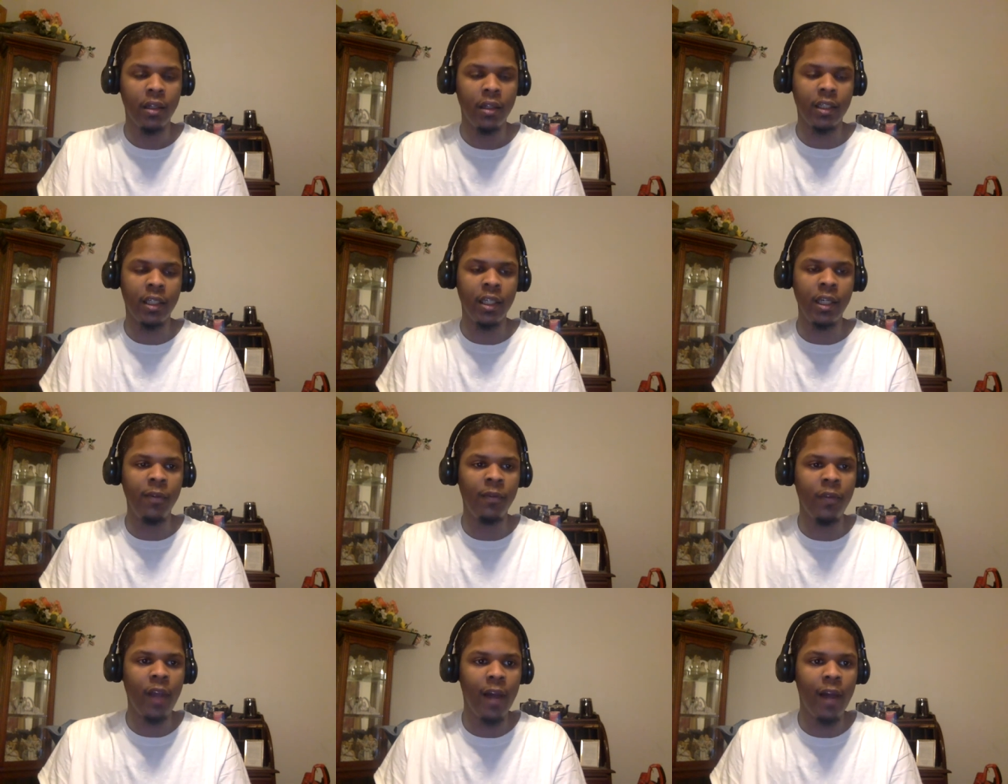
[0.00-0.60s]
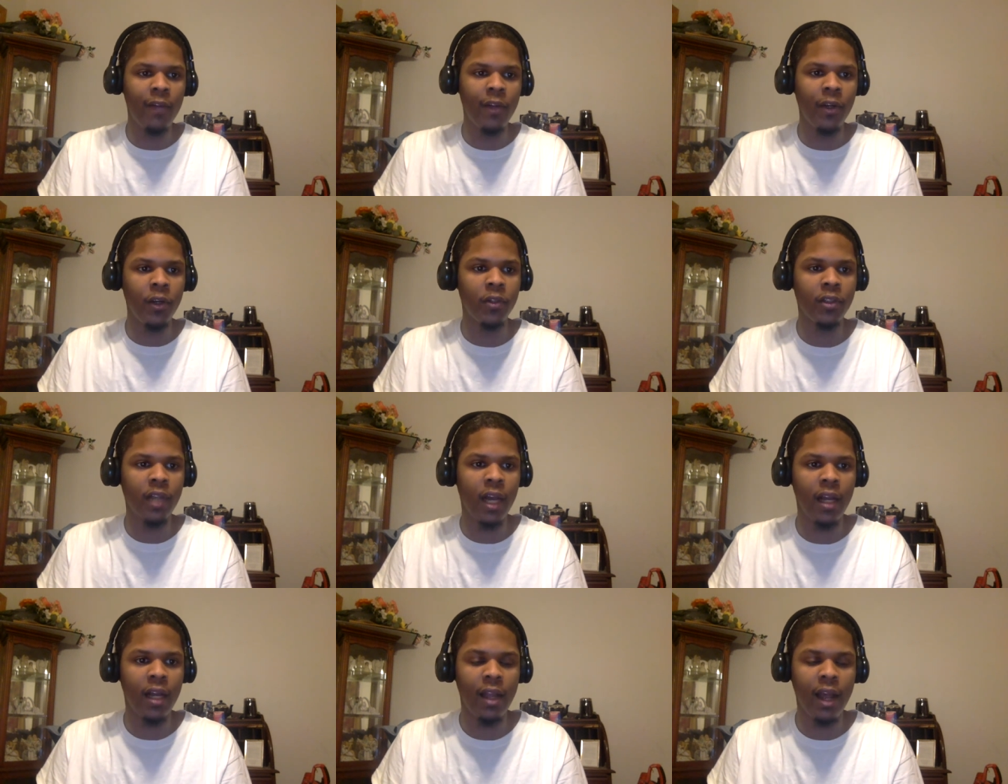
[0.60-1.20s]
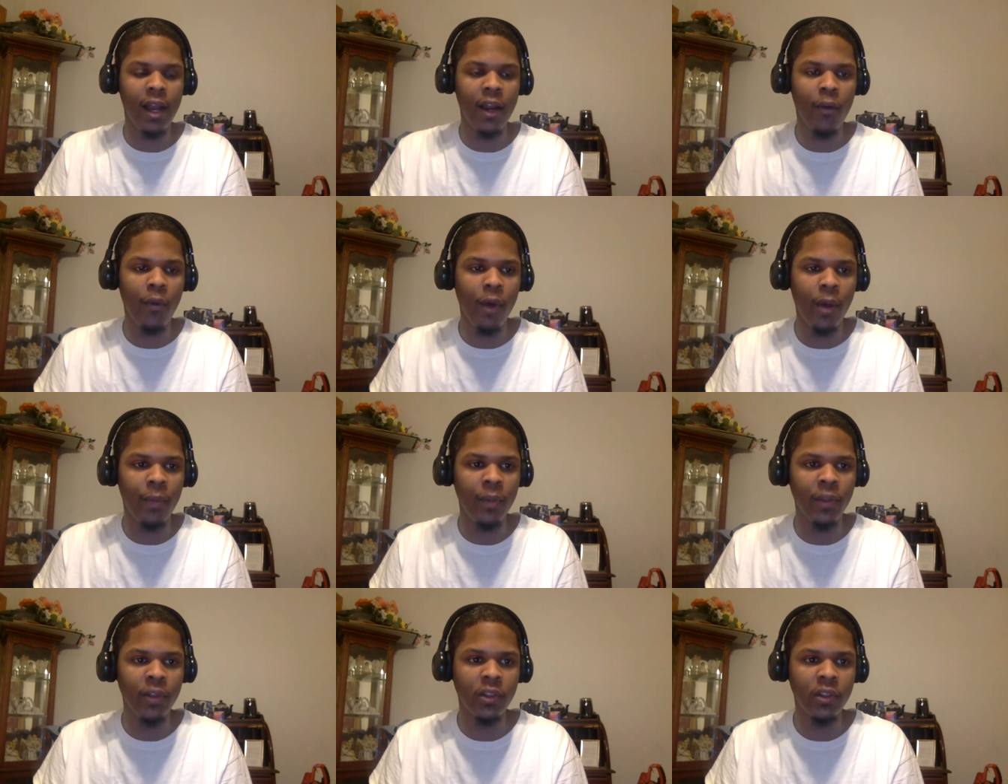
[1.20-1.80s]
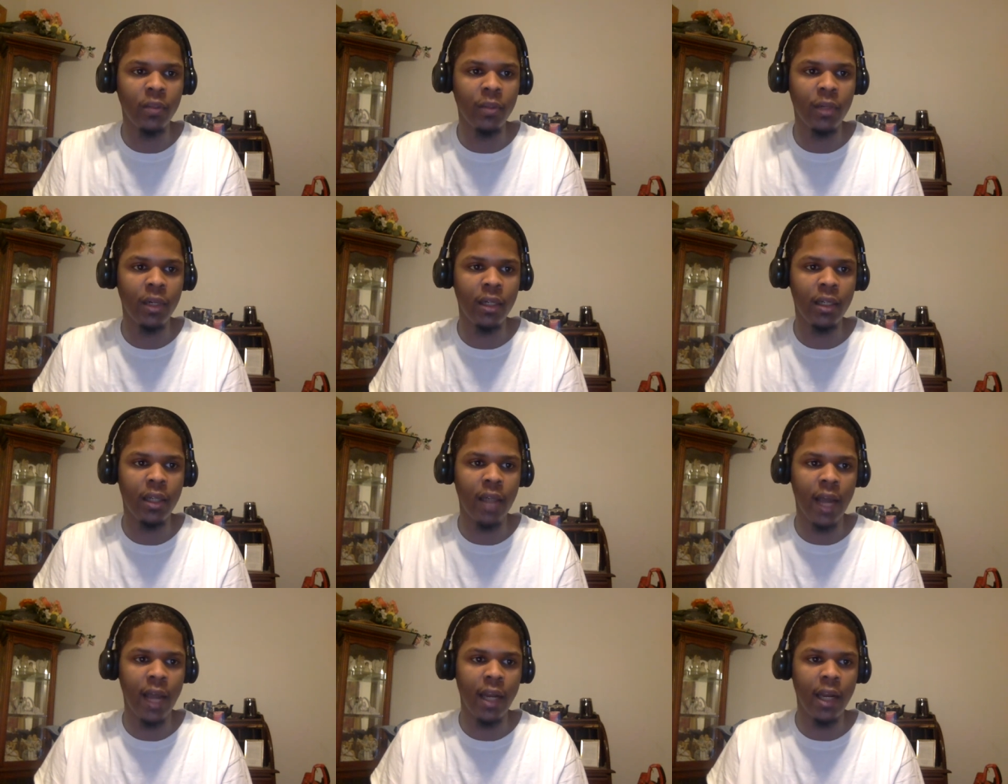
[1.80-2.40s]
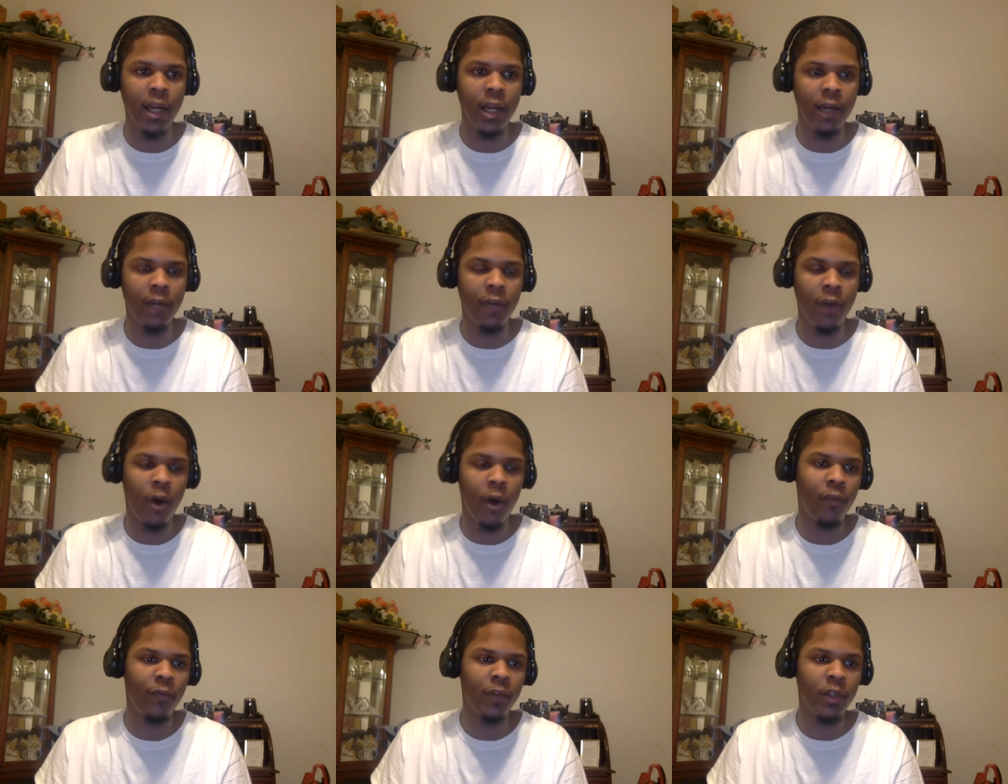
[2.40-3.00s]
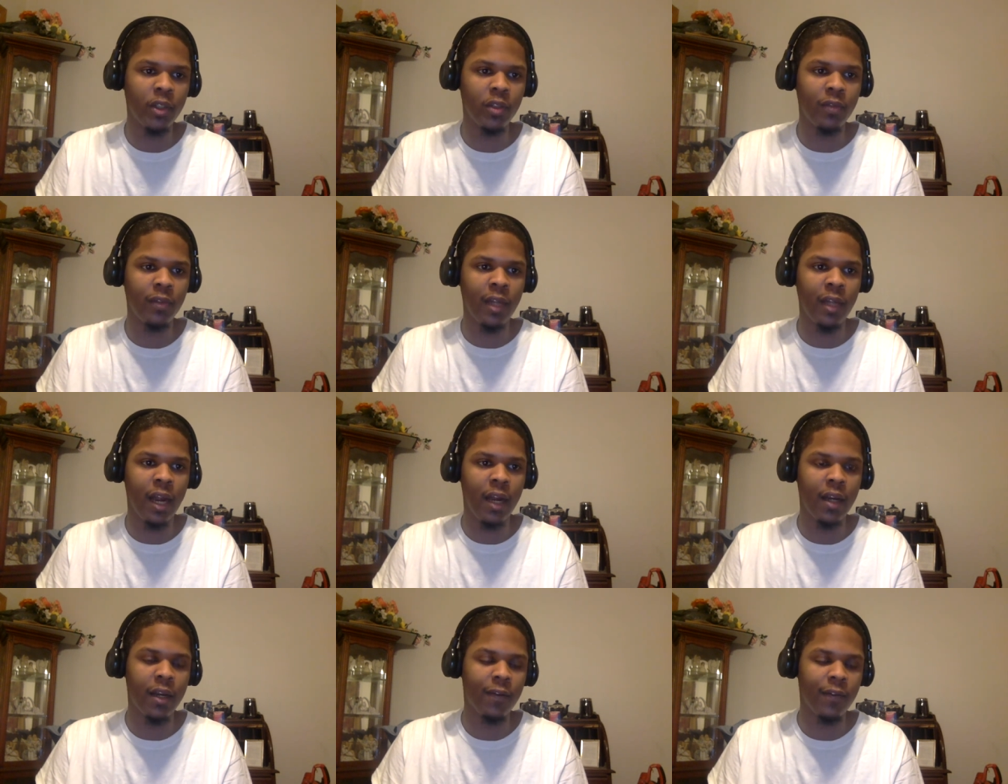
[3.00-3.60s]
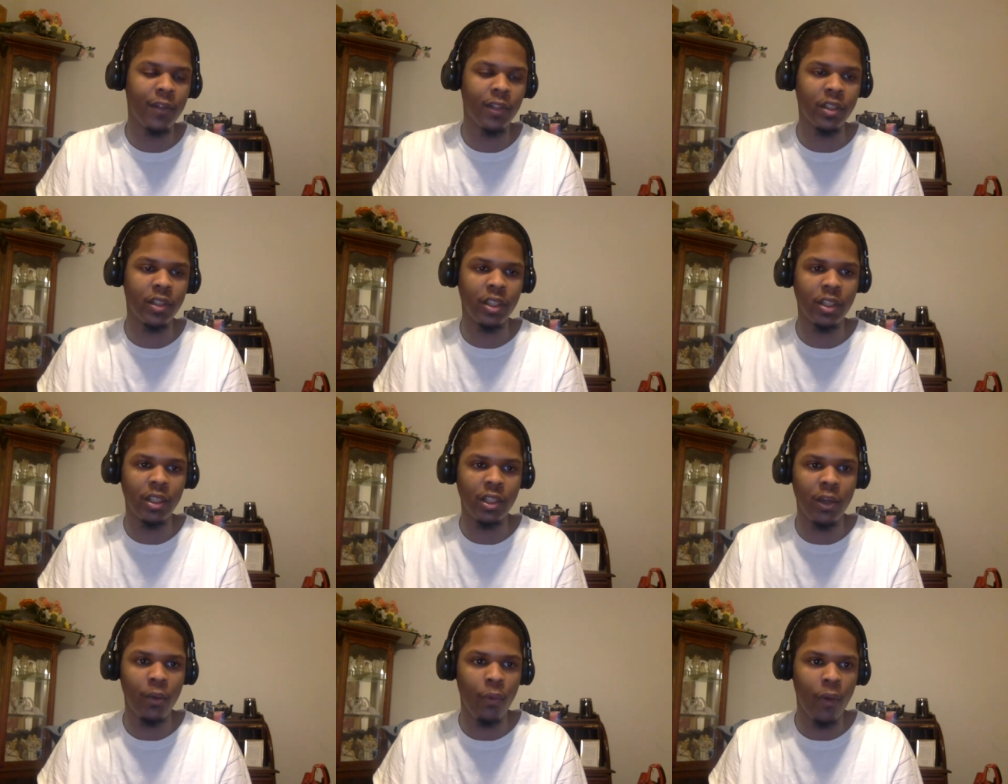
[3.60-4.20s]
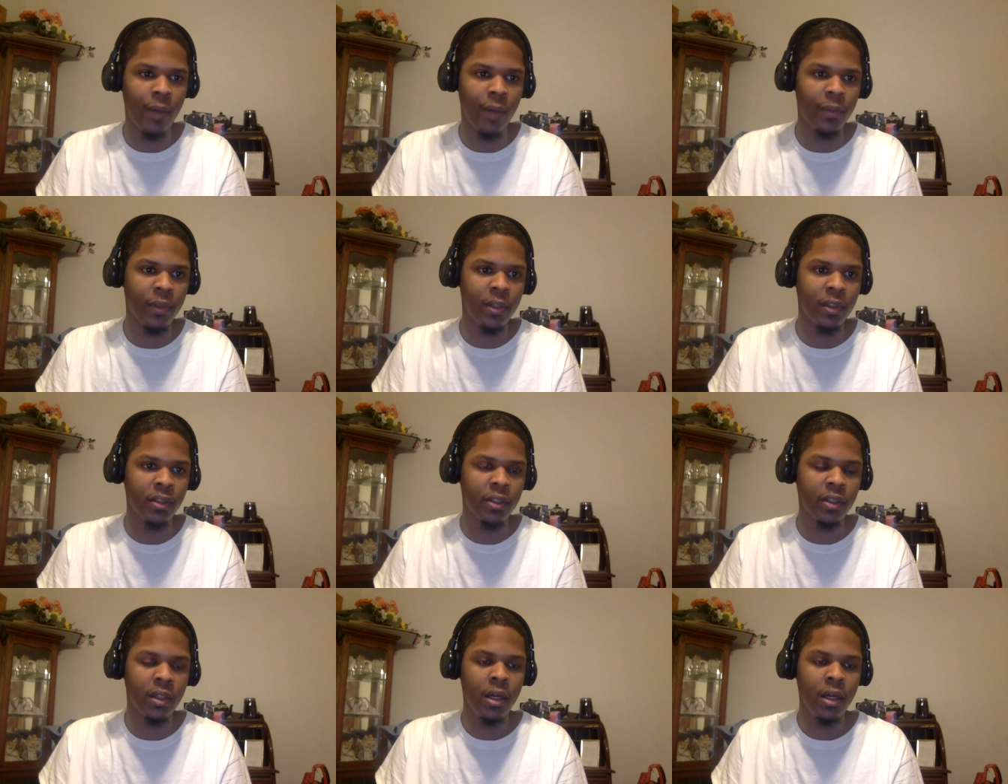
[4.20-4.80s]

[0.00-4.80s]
Cleveland Cavaliers got a lot of weapons, but not enough offensively, not enough consistent weapons,